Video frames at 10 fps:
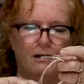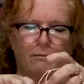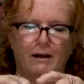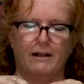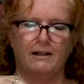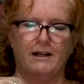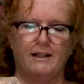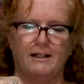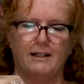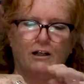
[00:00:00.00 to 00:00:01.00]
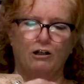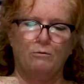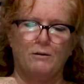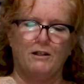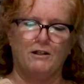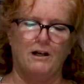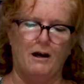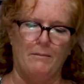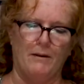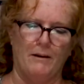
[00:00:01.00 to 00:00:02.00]
to make a nice little loop at the
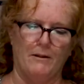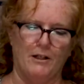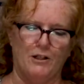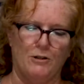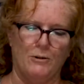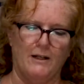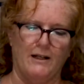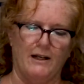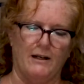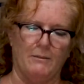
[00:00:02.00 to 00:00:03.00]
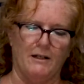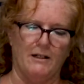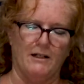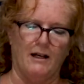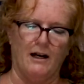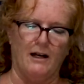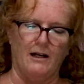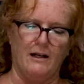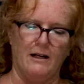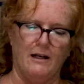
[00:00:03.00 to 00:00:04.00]
top, I'm going to do it again. I'm going to
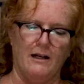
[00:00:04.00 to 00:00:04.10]
tie